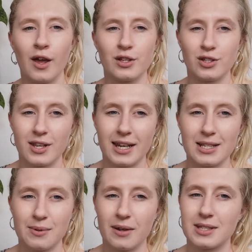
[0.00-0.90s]
So the
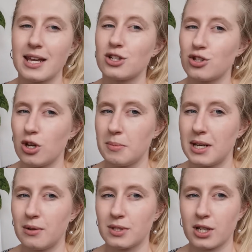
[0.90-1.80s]
next one I was like
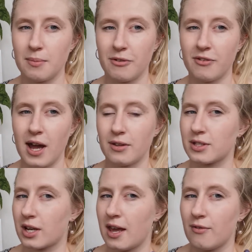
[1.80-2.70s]
determined it was going to be fine, it was
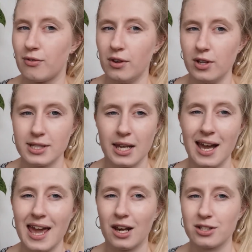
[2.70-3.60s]
going to have lots of
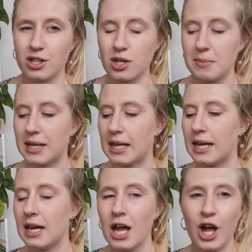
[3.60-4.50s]
light and lots of
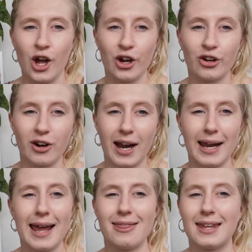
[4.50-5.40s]
humidity,
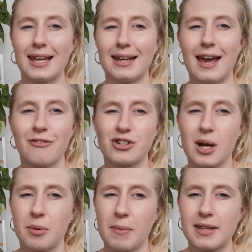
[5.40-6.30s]
great. And then after a
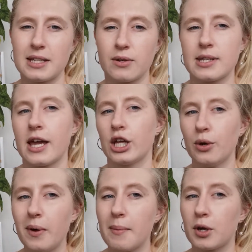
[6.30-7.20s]
couple months I was like, you know
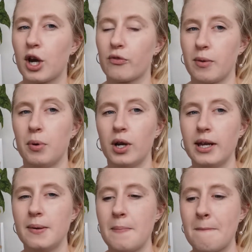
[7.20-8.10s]
what, I'm going to repot it.